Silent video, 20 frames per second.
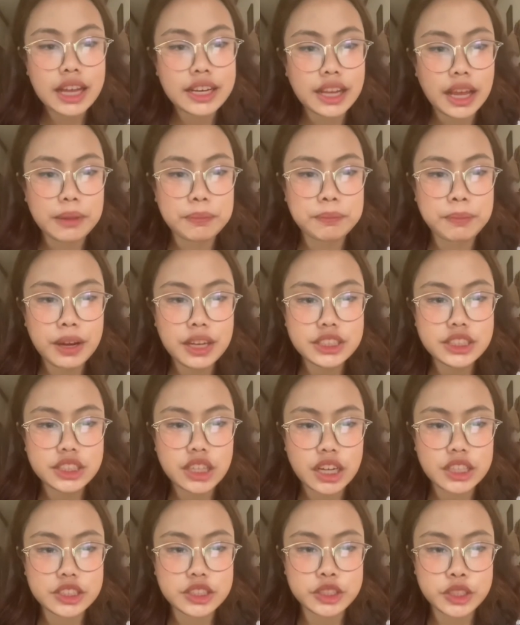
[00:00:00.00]
That bar
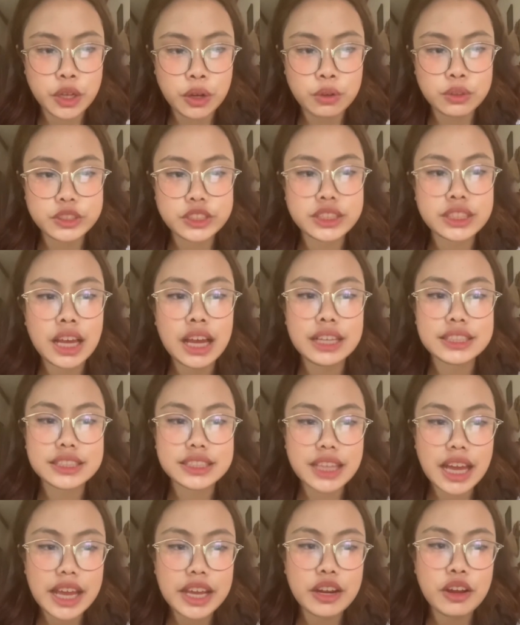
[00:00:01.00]
chart shows
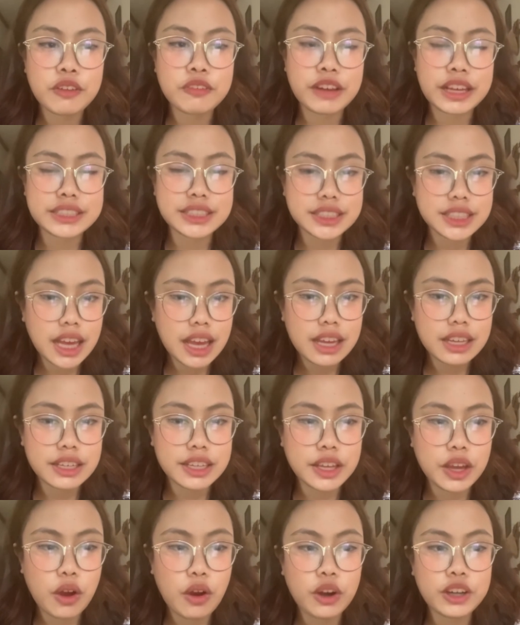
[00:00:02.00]
sign of
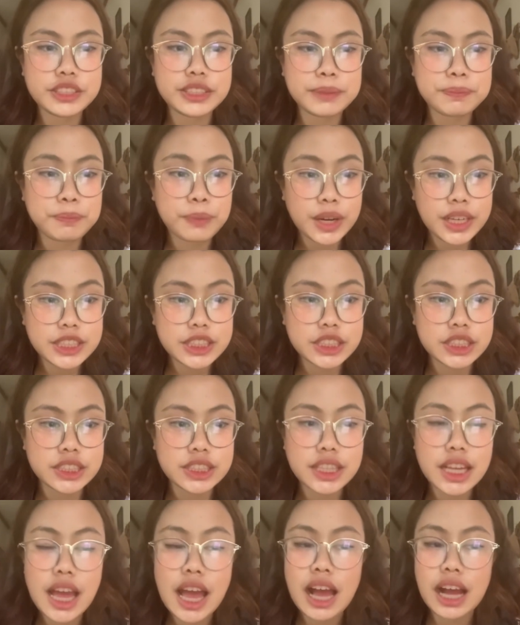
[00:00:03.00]
anxiety or
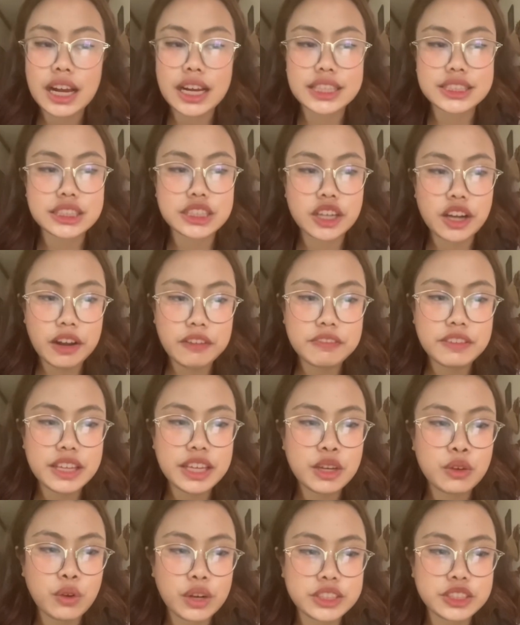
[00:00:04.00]
depression has roughly
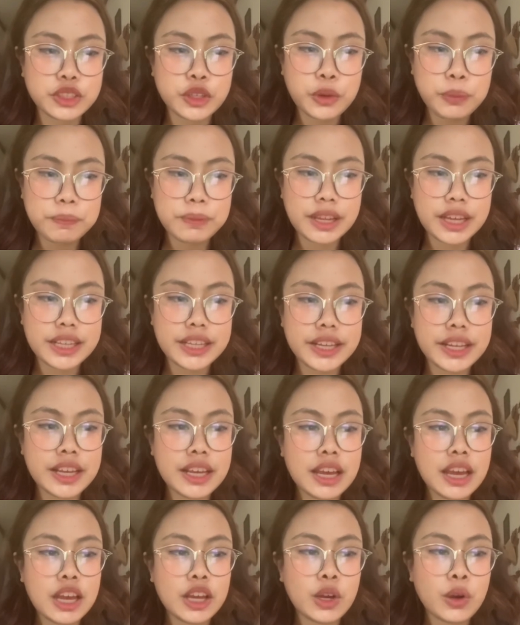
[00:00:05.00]
quadrupled
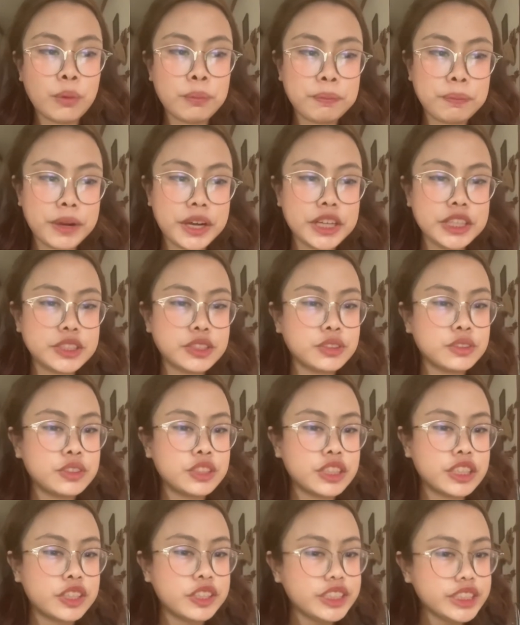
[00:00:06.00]
compared to
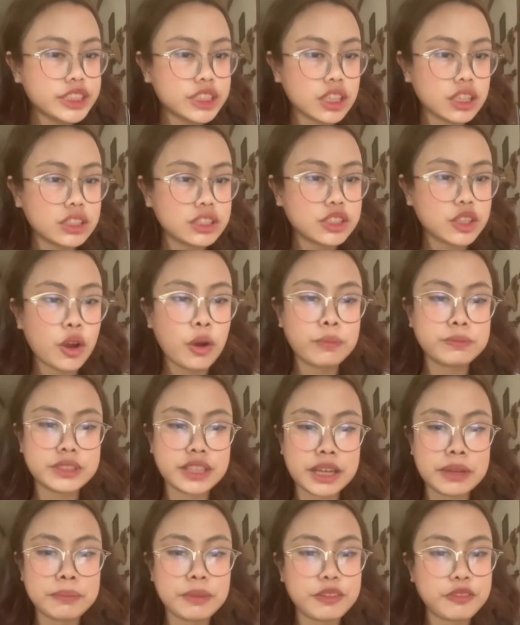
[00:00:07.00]
the results
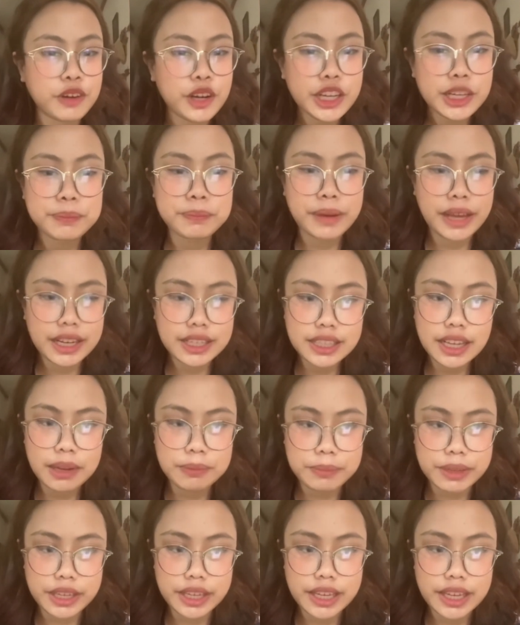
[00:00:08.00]
obtained before the
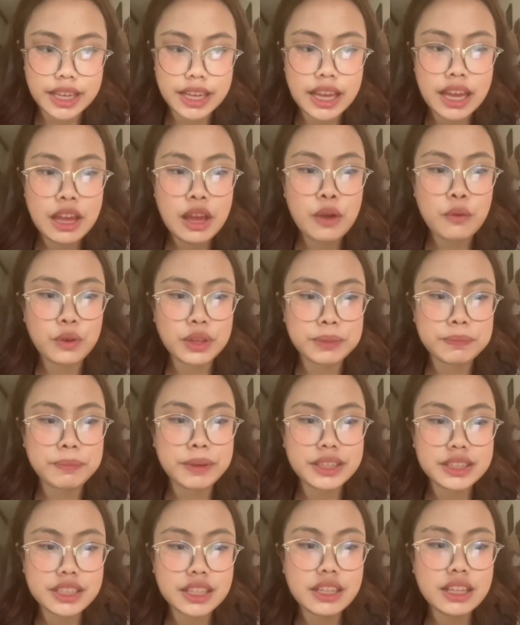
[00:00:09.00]
pandemic, with
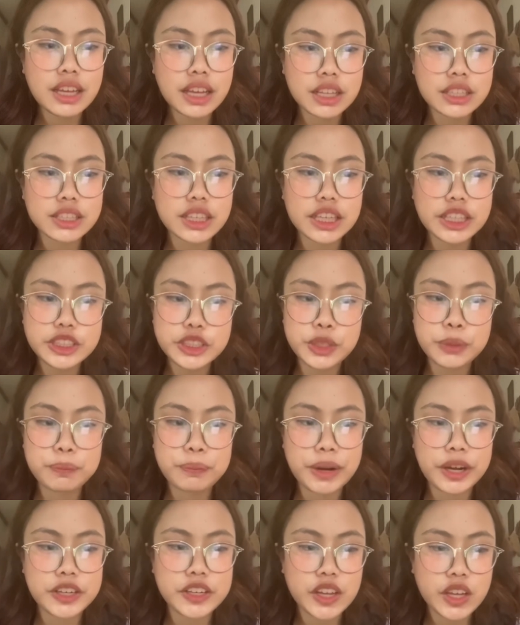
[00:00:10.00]
mental health issue
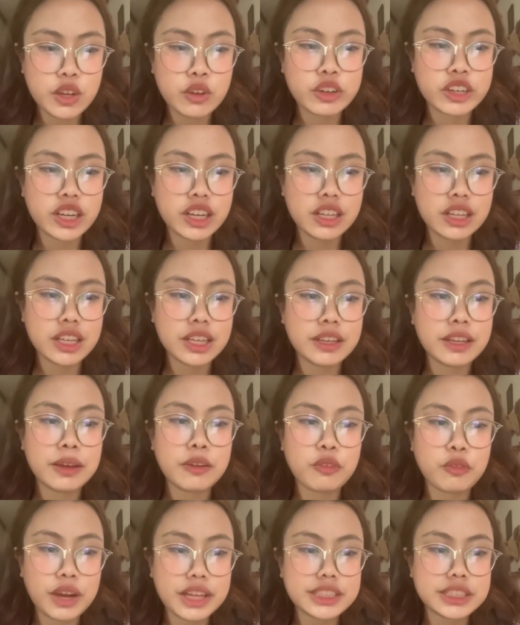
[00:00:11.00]
particularly
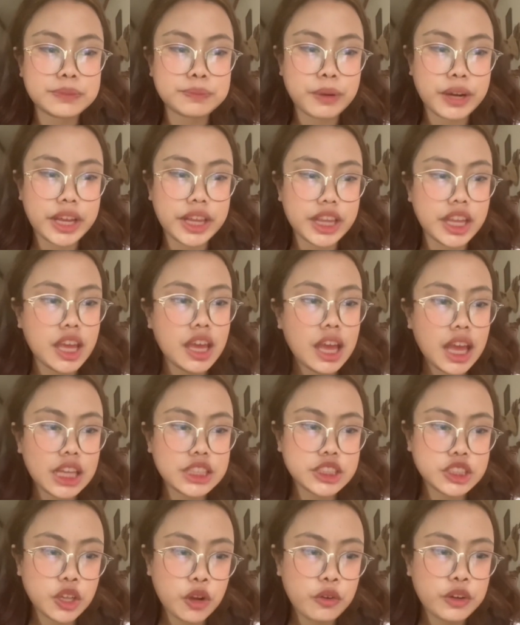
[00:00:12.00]
widespread
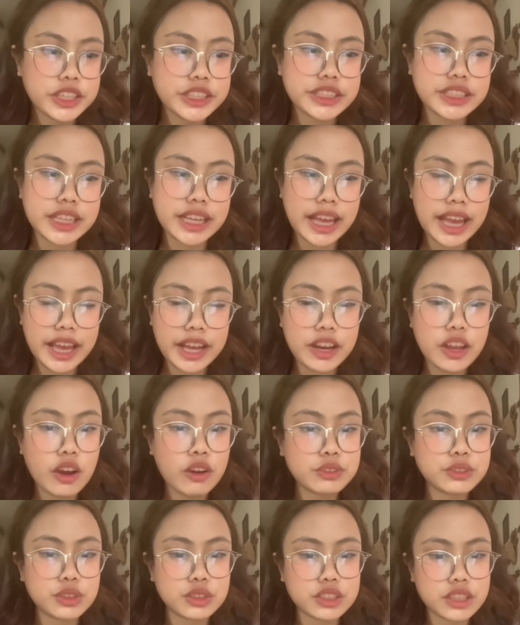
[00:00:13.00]
toward the end
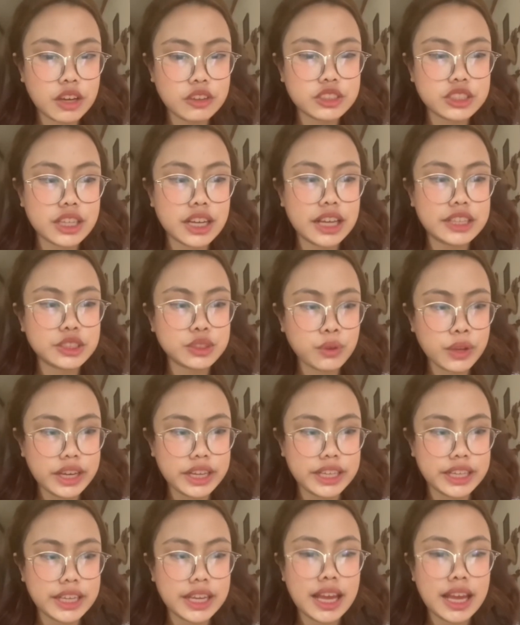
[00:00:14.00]
of 2020.